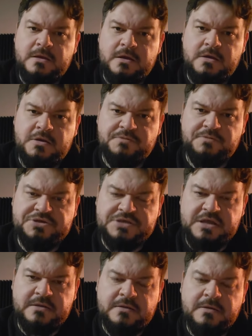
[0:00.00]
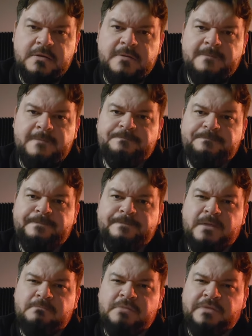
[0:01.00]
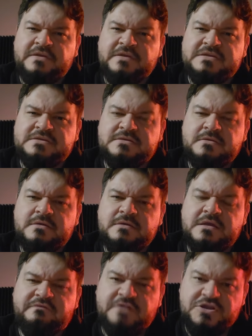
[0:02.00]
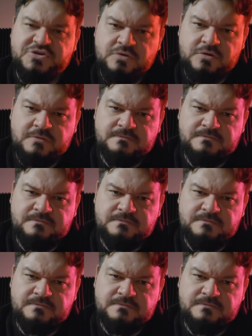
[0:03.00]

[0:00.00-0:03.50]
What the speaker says: 100%. But this individual,